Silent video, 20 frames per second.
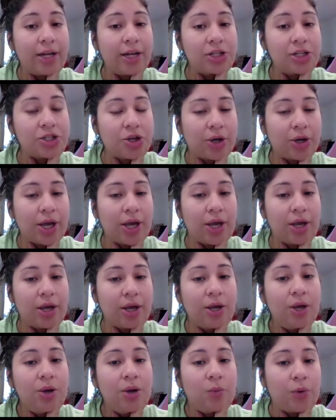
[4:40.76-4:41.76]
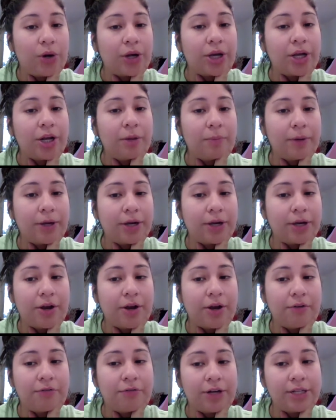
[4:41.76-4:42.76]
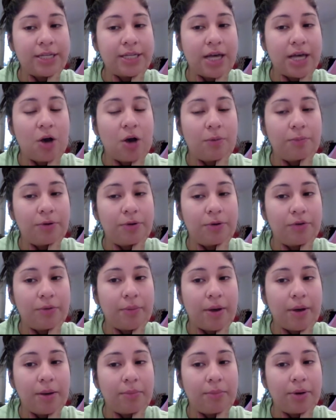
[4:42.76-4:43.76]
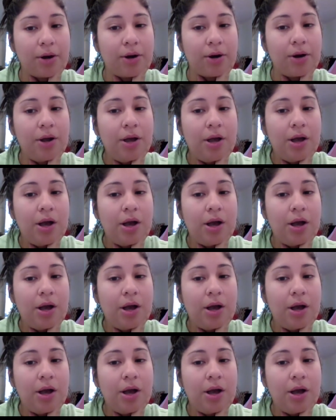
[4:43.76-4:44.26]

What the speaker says: It's okay. We're gonna pick on a friend to help you remember.